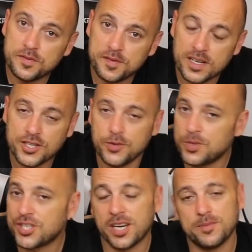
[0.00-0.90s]
function
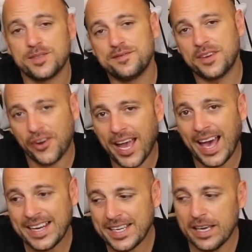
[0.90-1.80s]
which comes in very
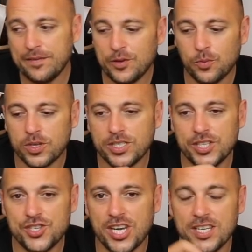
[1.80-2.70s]
handy if you want
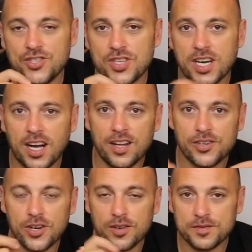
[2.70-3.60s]
to change the
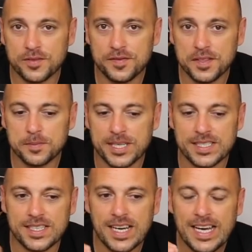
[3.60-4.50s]
color of the
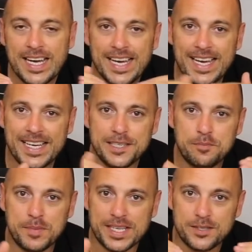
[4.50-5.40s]
filament
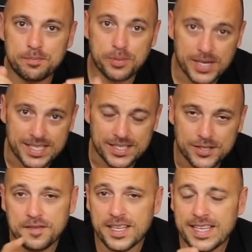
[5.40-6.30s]
in mid-print.
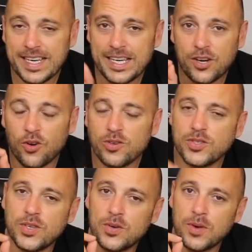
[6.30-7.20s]
Finally, it
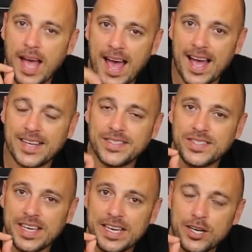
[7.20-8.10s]
also
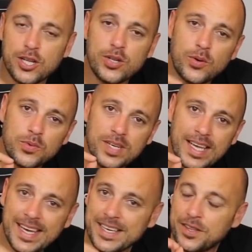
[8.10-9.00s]
has a clone
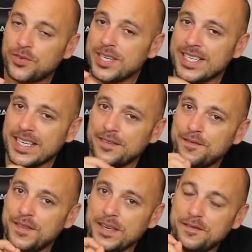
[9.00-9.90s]
E3D
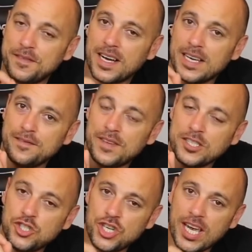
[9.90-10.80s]
V5
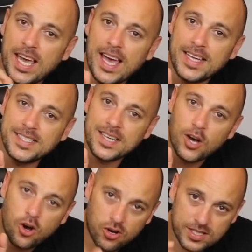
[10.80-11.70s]
J-head
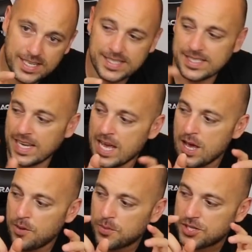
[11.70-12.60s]
hotend,
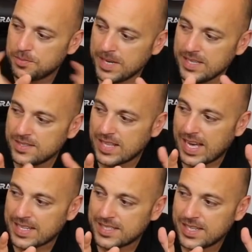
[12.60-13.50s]
which means
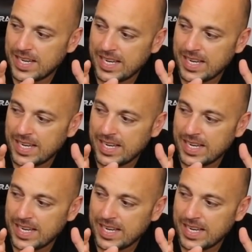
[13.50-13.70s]
that